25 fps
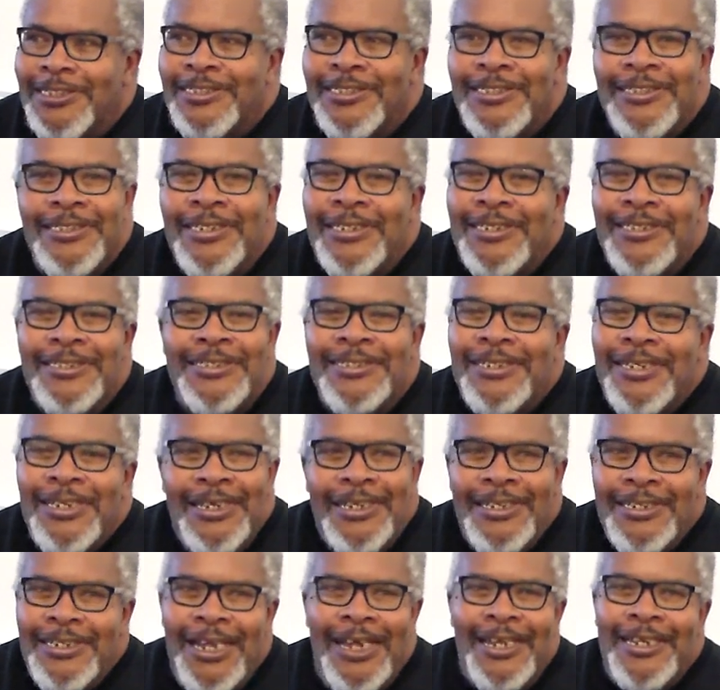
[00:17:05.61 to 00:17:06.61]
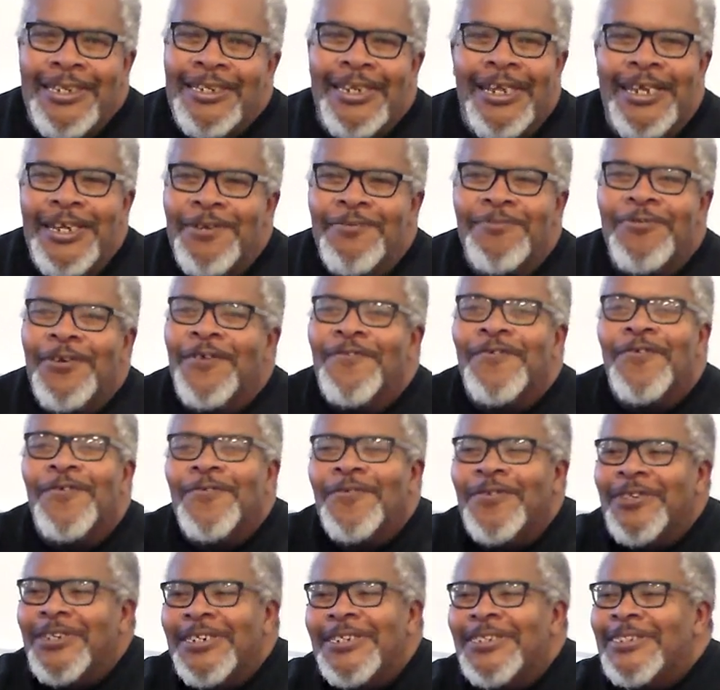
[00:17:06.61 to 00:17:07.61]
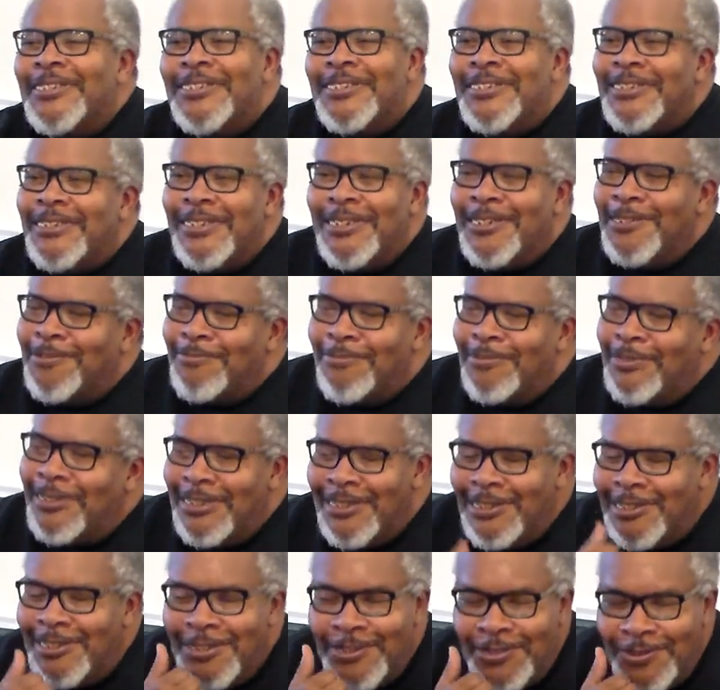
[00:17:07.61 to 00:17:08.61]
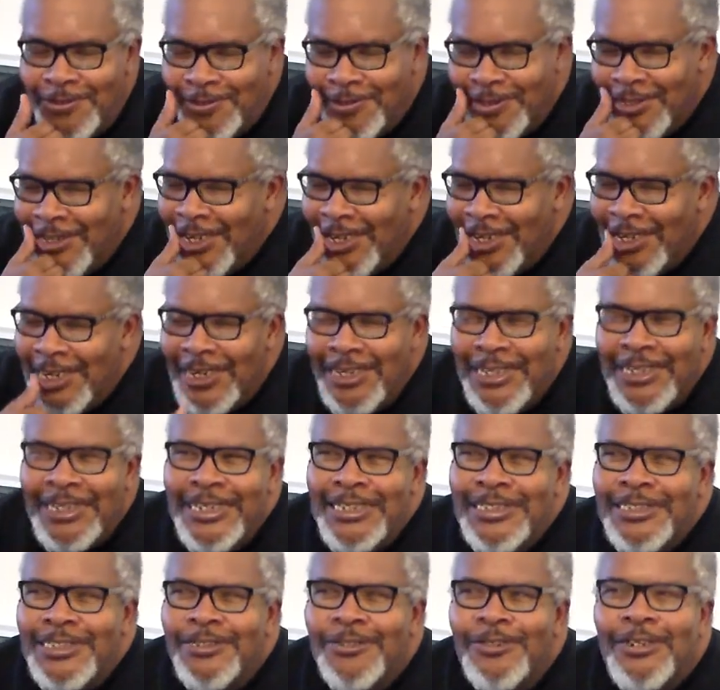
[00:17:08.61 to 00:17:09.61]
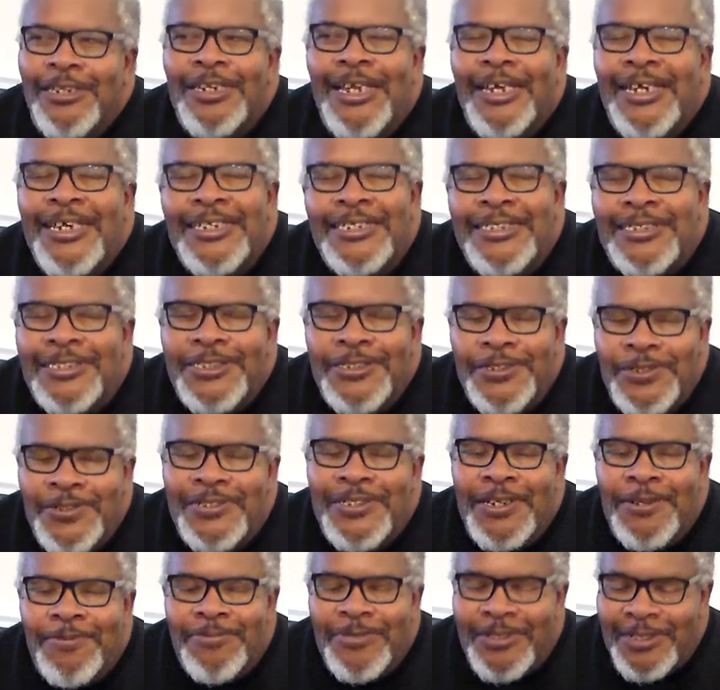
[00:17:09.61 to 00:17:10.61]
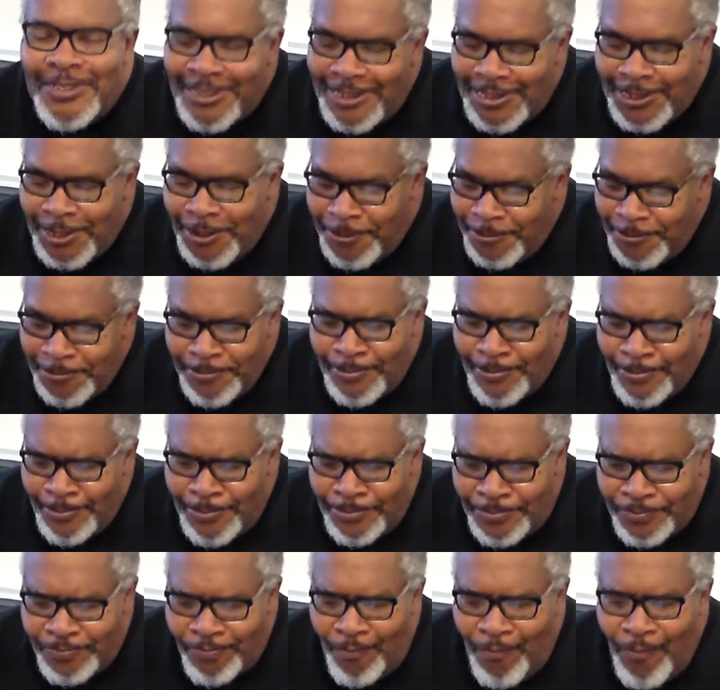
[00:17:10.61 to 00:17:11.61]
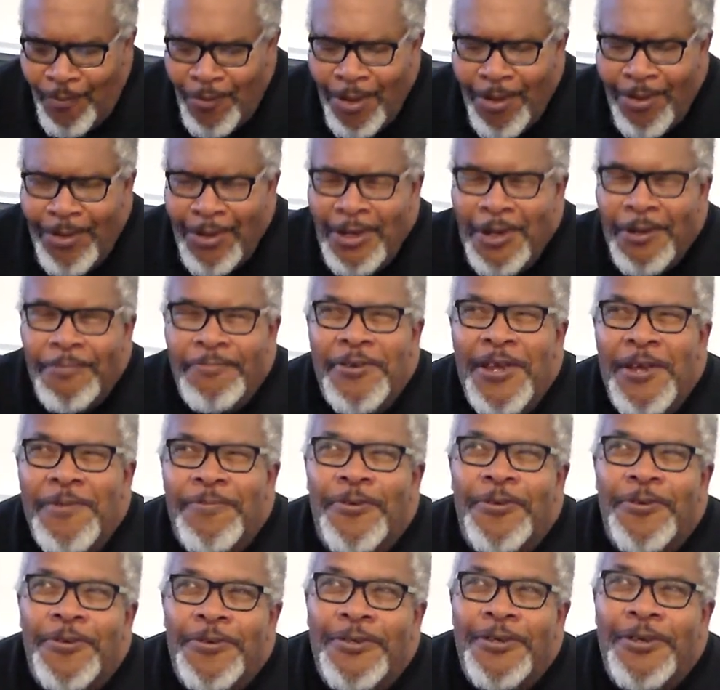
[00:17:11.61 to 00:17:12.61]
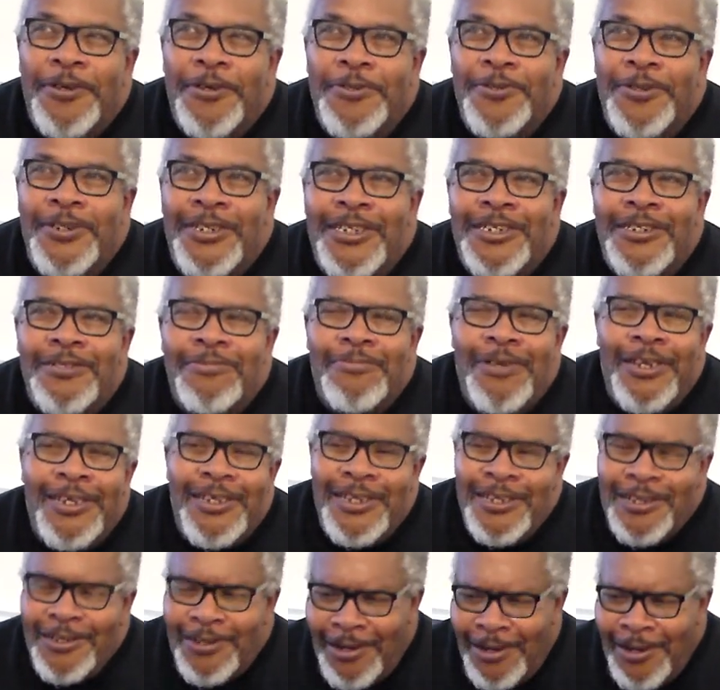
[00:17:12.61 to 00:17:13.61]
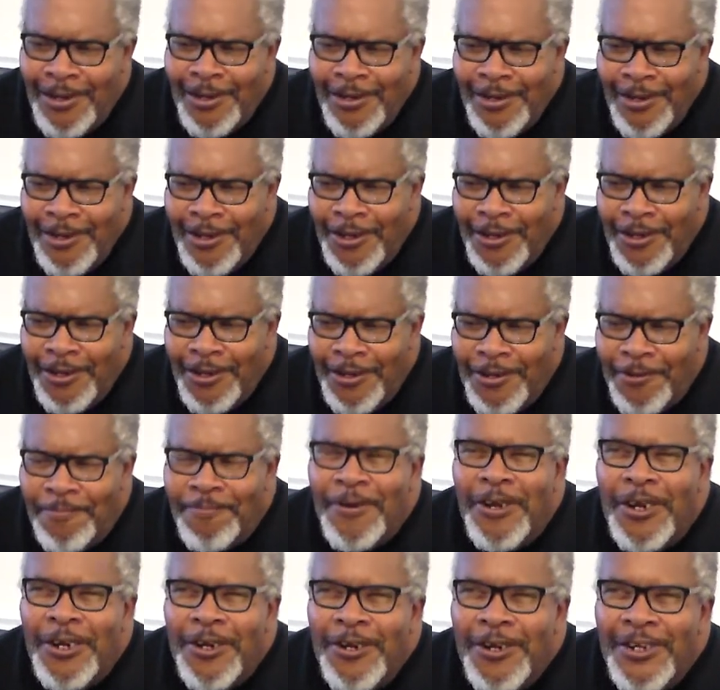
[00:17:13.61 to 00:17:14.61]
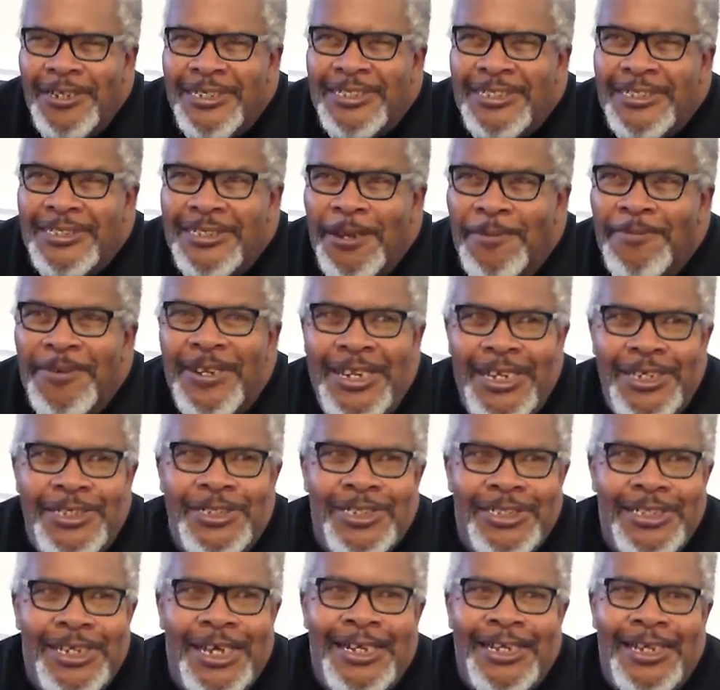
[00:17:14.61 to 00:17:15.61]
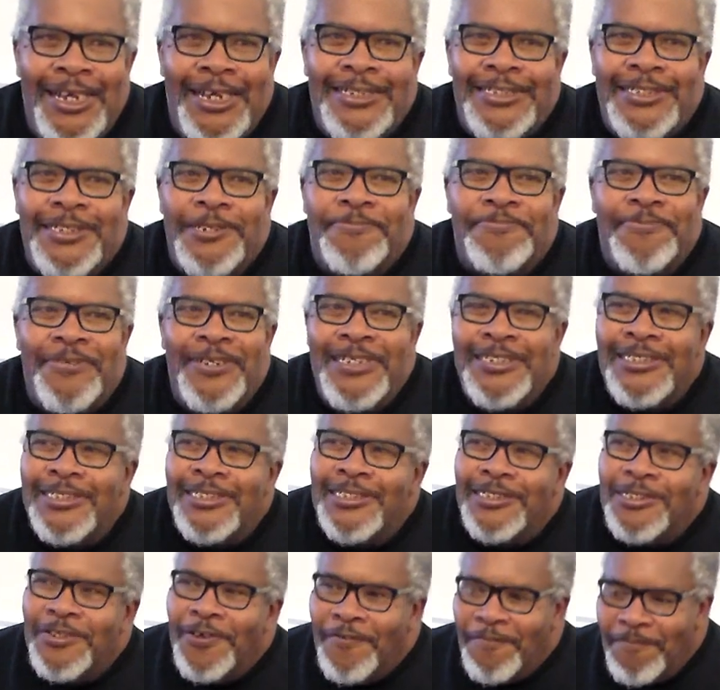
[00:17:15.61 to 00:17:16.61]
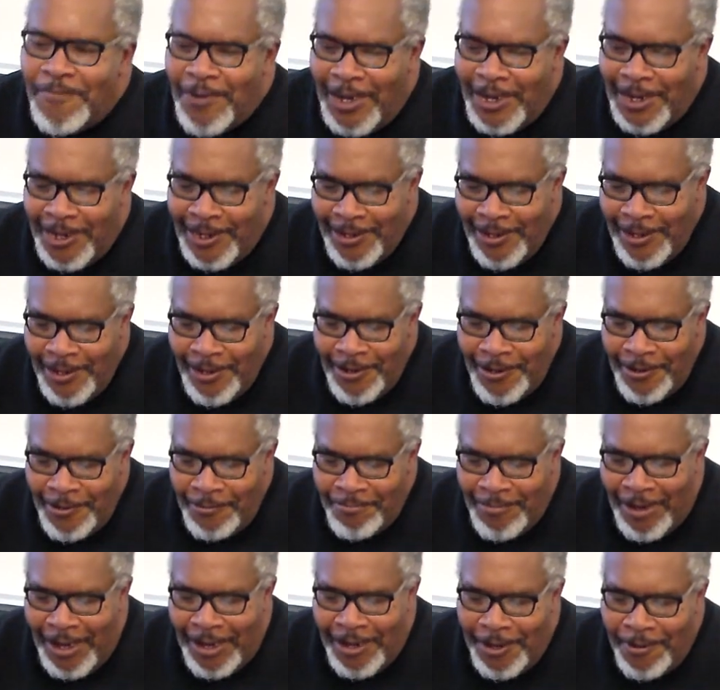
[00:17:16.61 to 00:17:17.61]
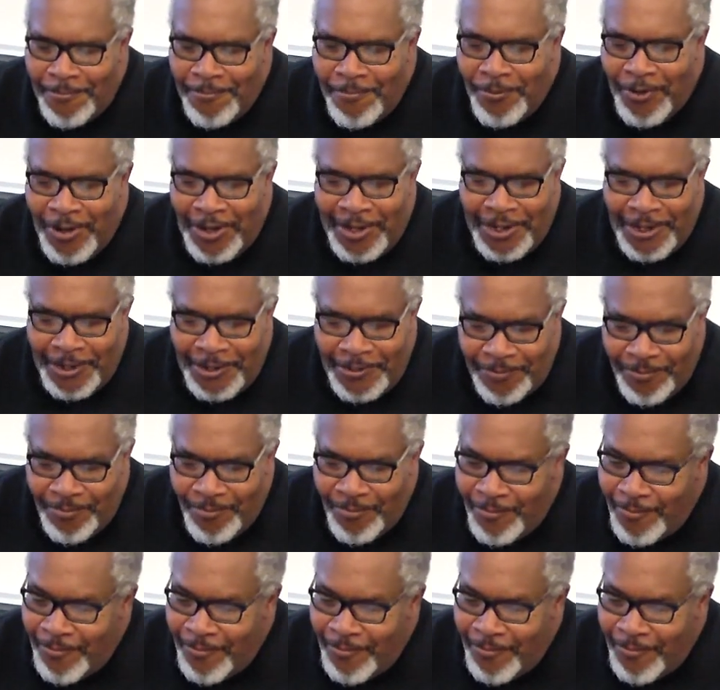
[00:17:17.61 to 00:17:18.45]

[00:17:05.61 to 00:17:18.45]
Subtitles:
He said, that damn referee is like, you know, these new glasses or something. So people who didn't make it, your parents, I mean, these are, like I said, pieces of my upbringing.